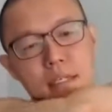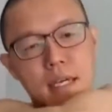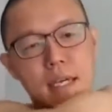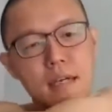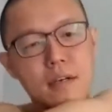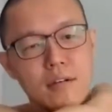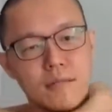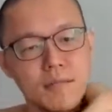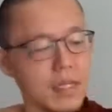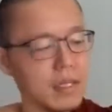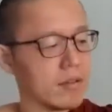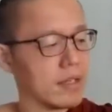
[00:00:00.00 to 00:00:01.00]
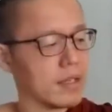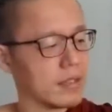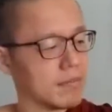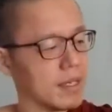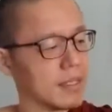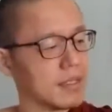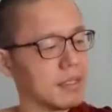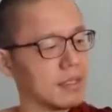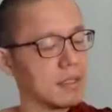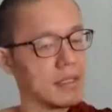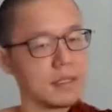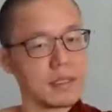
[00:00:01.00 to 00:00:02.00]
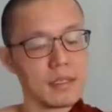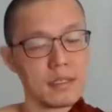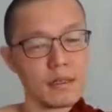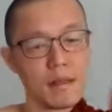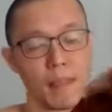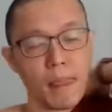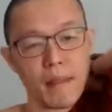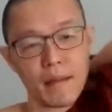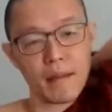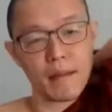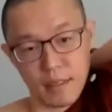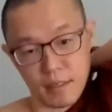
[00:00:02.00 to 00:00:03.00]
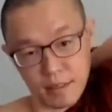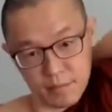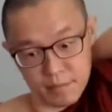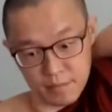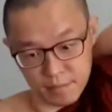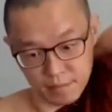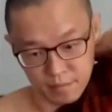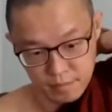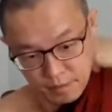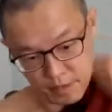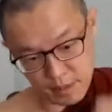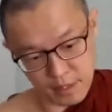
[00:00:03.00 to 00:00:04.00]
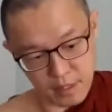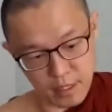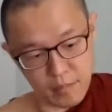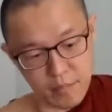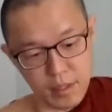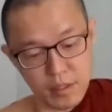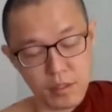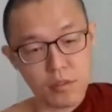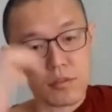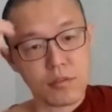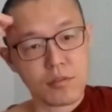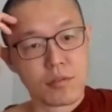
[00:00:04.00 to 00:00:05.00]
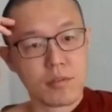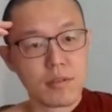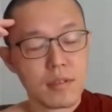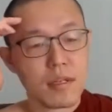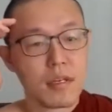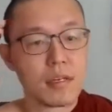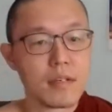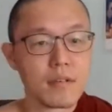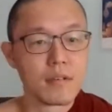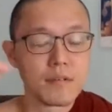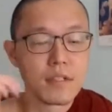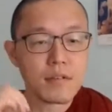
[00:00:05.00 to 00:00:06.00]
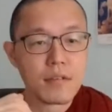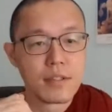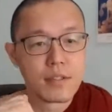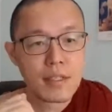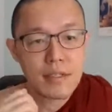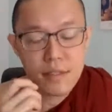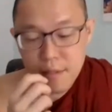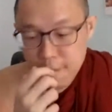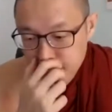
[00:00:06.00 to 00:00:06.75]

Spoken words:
act of paying respect can be due to a few reasons.